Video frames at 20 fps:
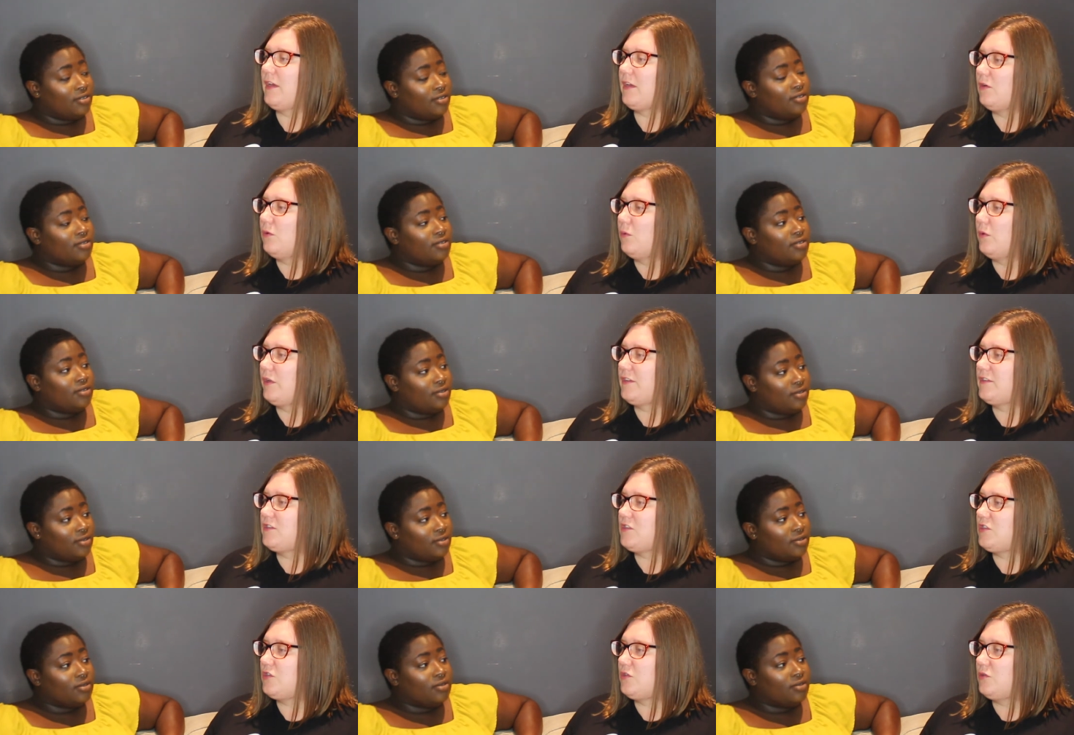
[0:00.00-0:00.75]
Speaker 1: I going
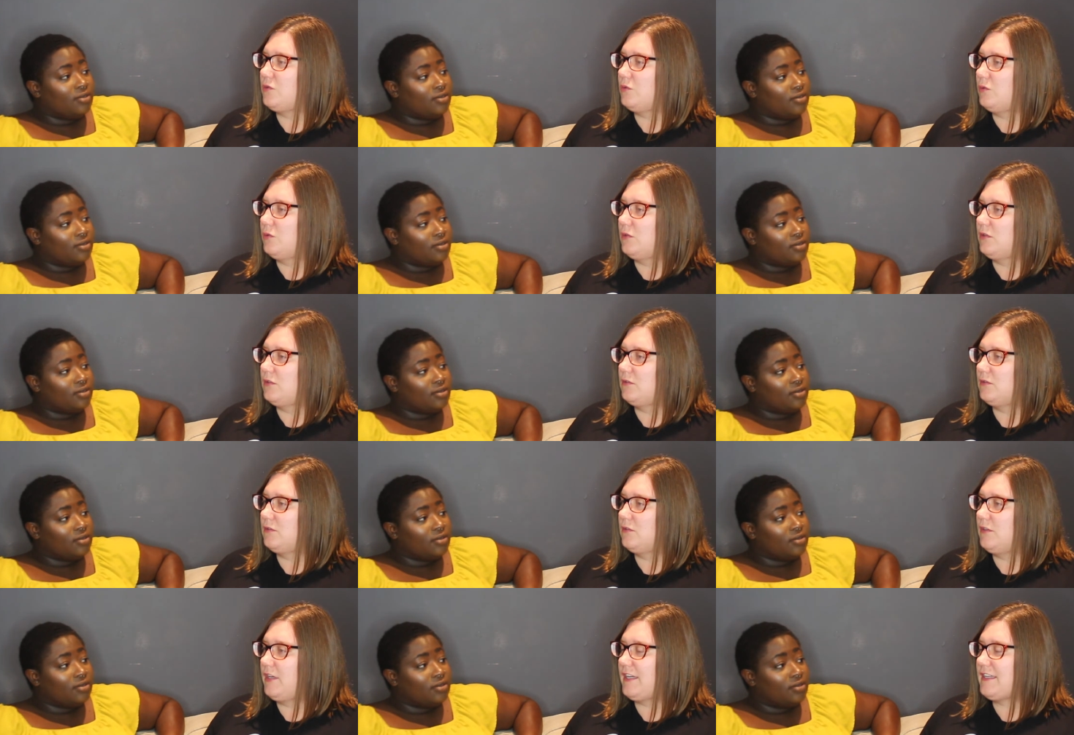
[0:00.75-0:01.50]
to
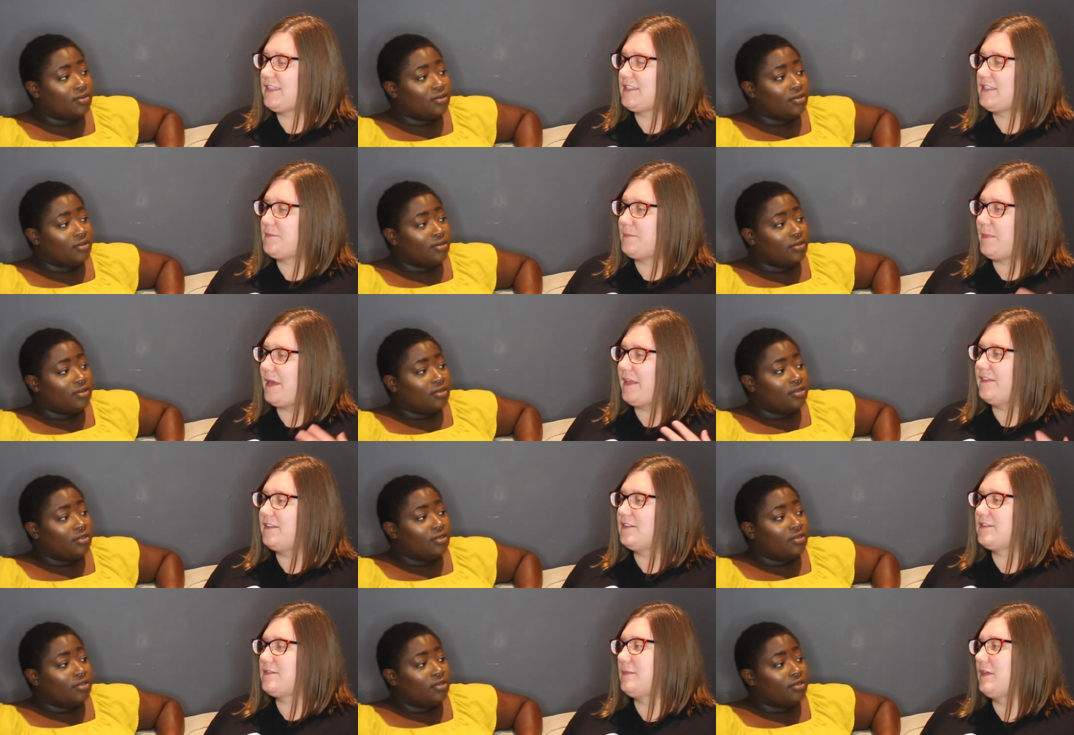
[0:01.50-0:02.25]

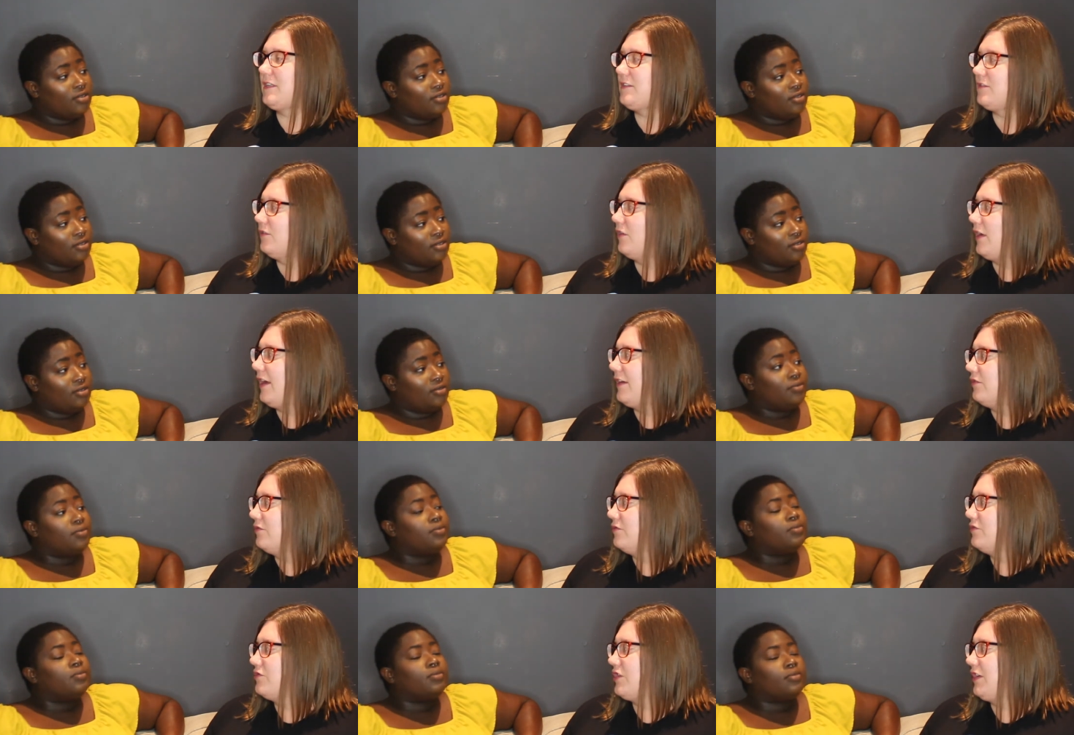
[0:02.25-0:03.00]
expend this mental
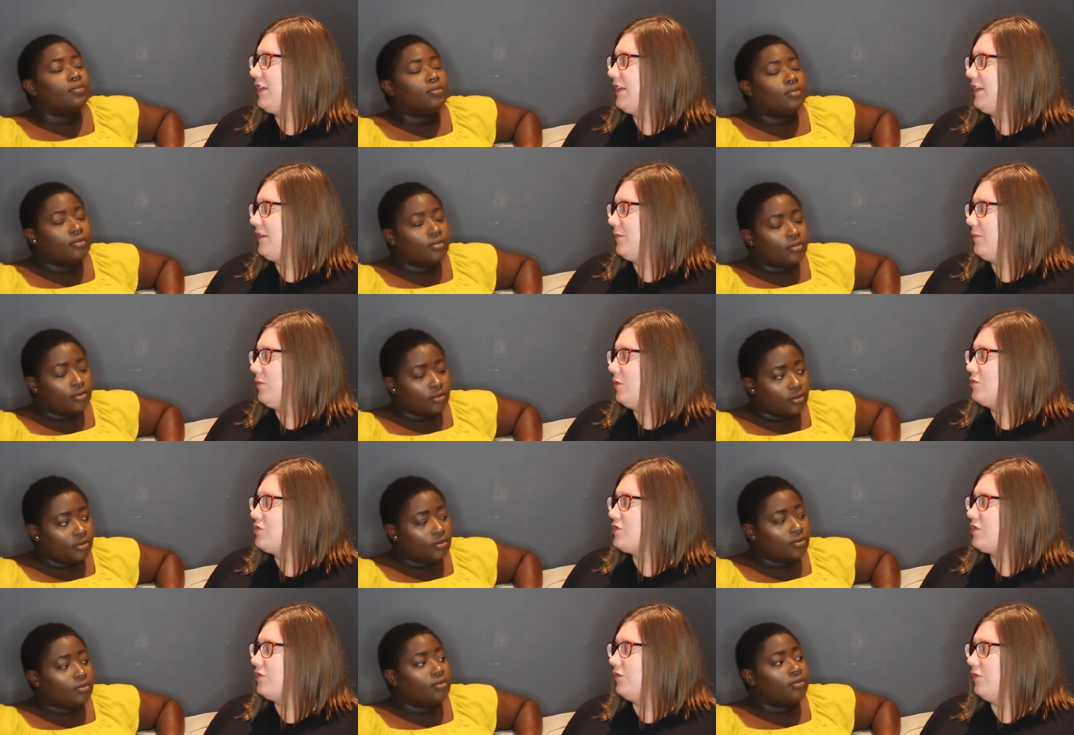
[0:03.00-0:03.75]
energy,
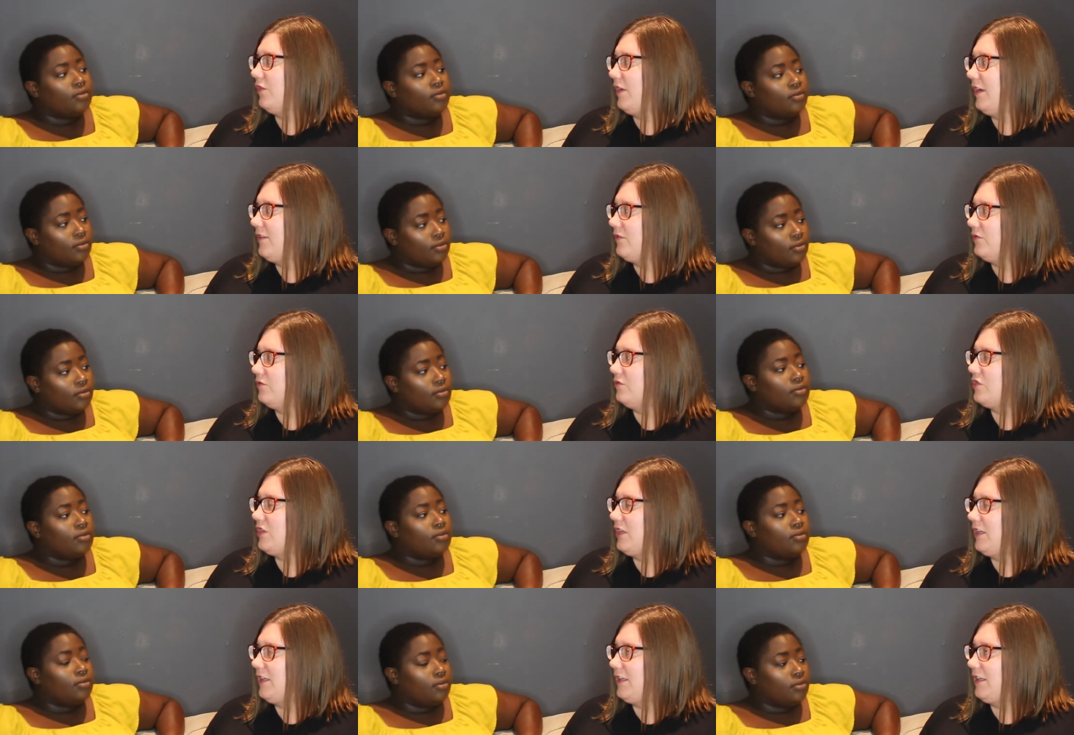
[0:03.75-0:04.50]
emotional
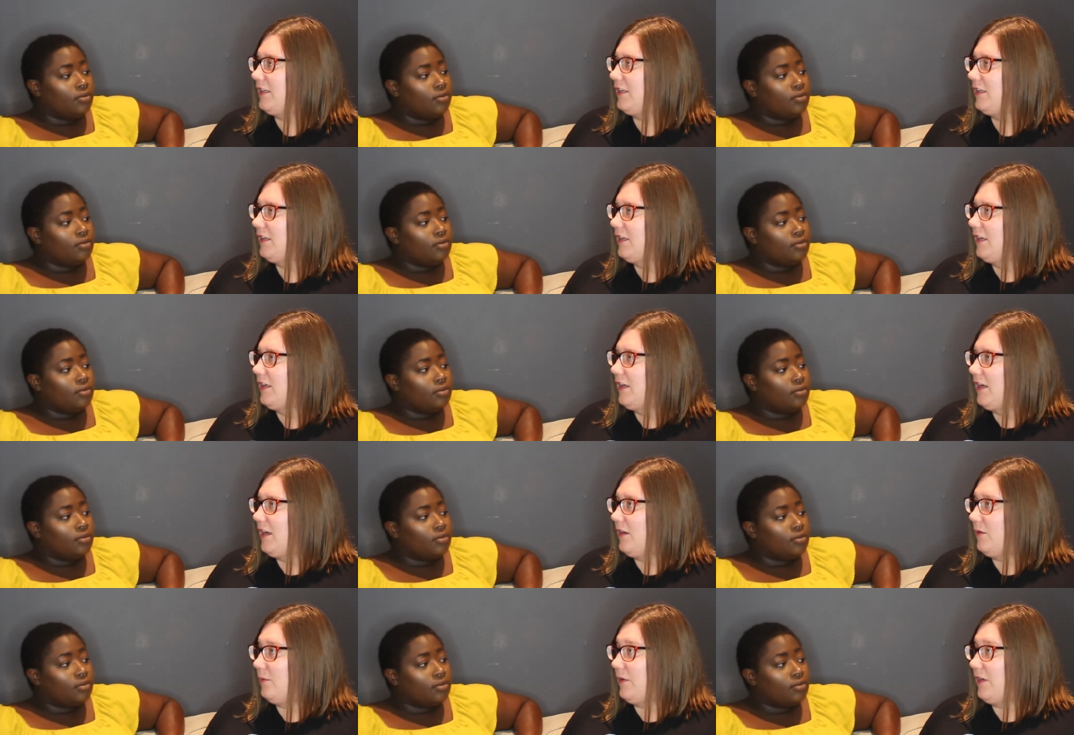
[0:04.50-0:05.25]
energy,
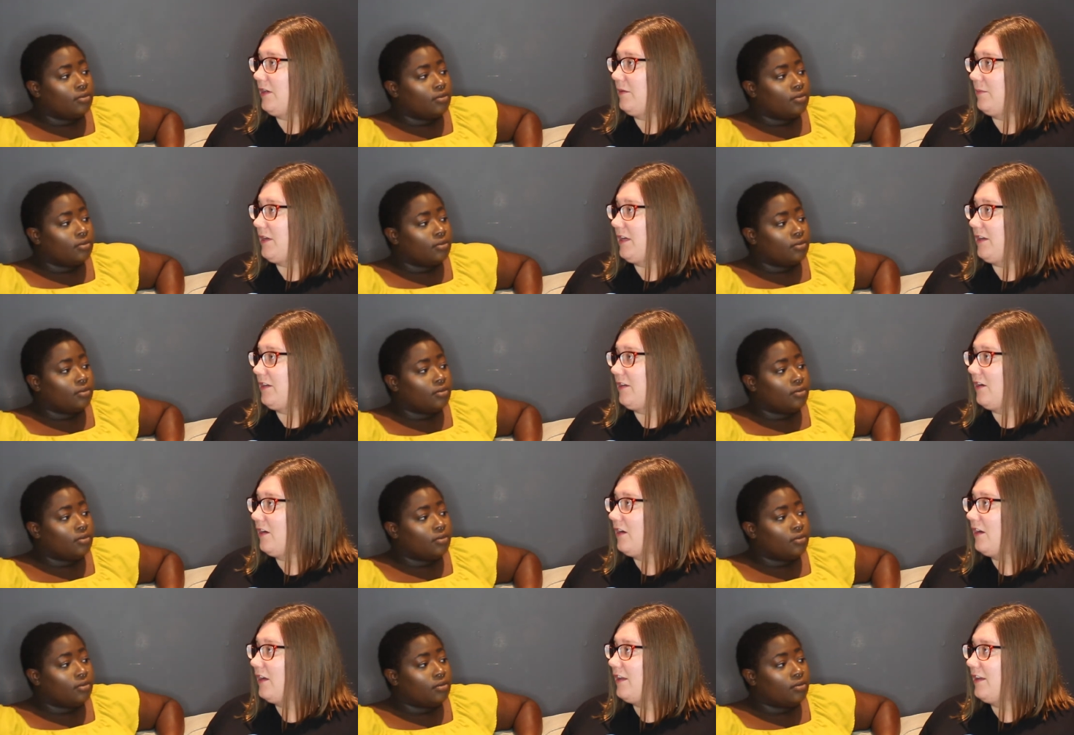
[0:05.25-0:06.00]
and when am I
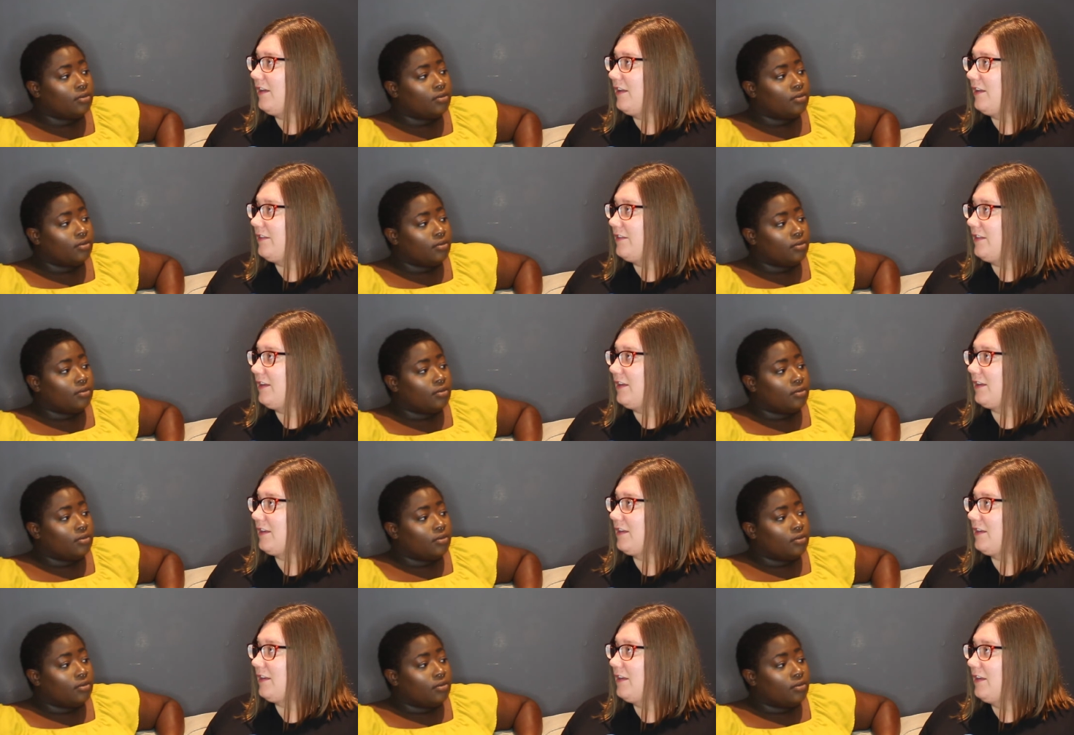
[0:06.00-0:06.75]
not? And I
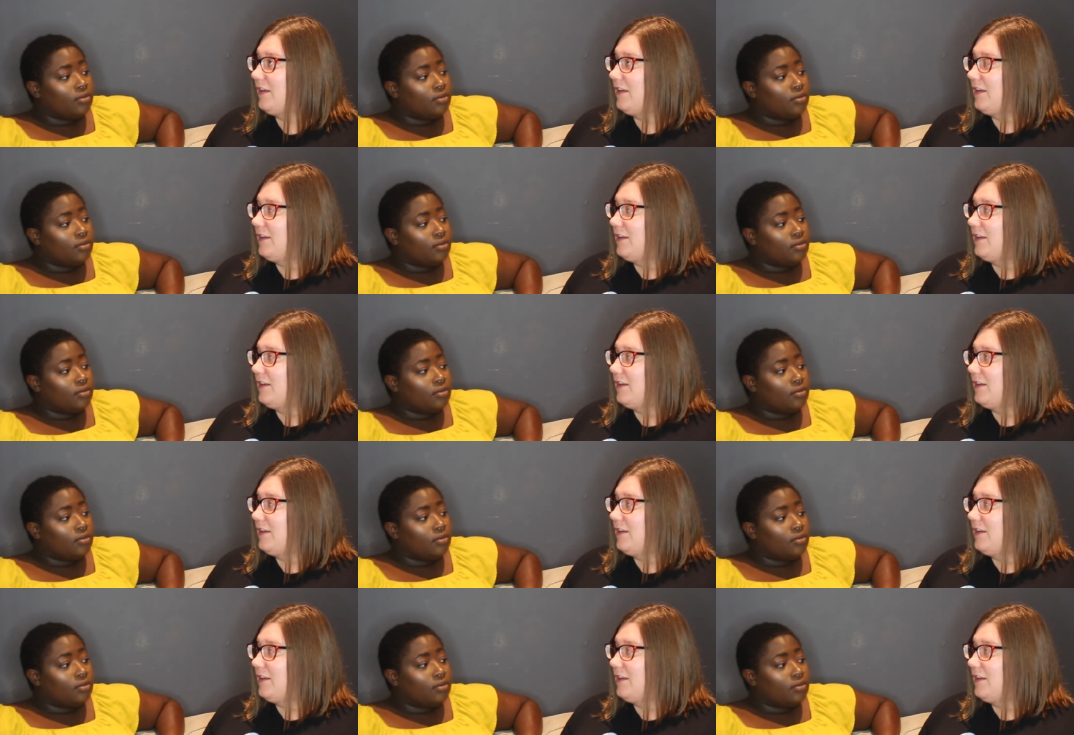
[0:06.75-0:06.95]
think,